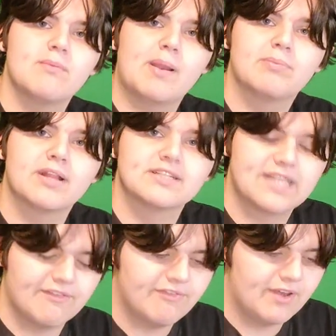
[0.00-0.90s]
my players
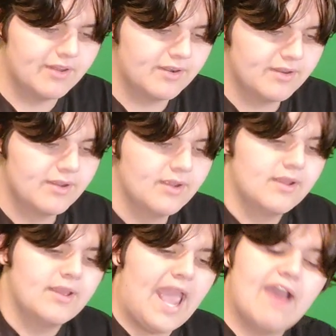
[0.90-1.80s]
have fun.
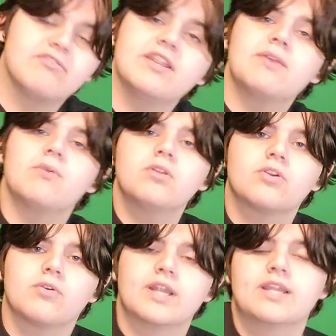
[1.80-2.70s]
After they roll a
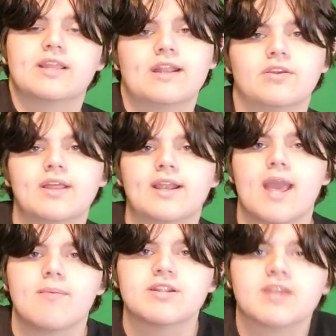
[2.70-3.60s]
crit, they do the
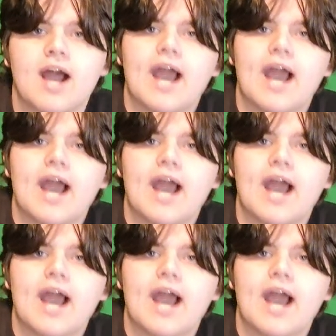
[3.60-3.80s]
damage,